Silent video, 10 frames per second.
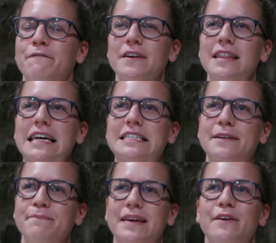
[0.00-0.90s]
I feel like
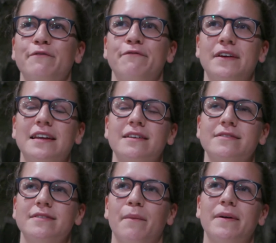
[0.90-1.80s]
to me, fit
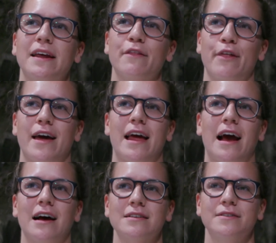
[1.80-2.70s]
is somebody that
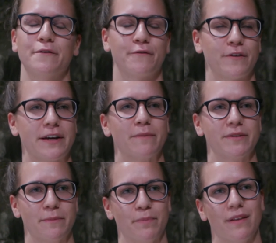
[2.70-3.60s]
has the freedom
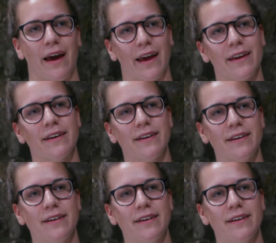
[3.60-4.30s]
to play.